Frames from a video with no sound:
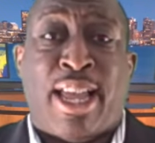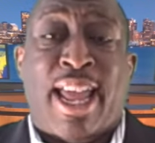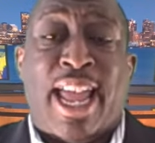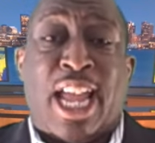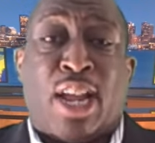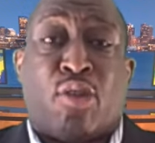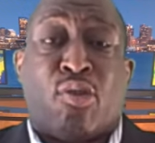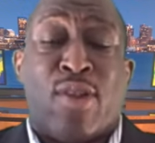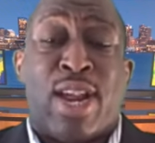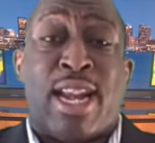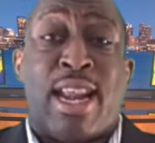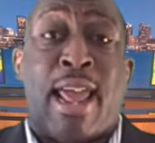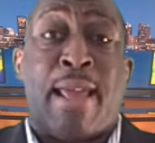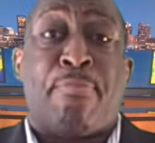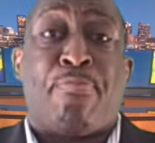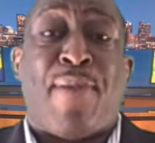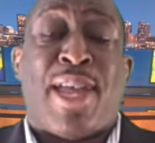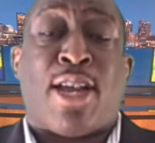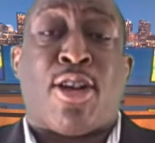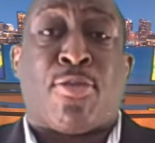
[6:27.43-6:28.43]
and create a
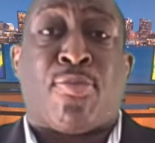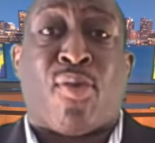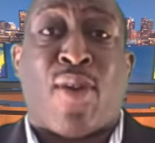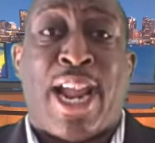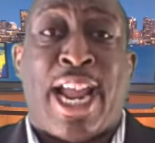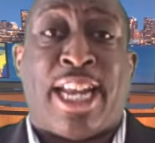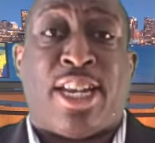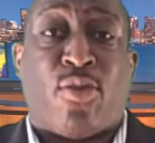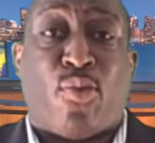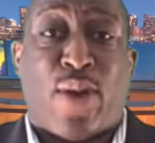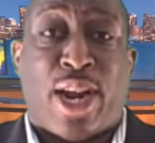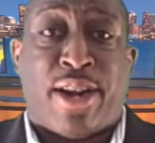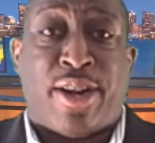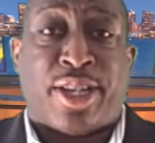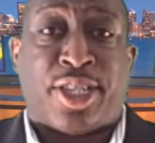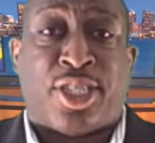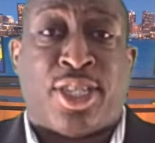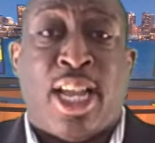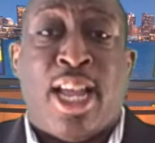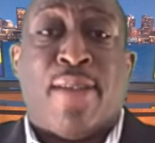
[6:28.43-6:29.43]
bigger brand
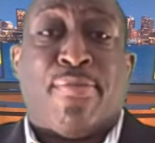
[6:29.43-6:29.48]
awareness.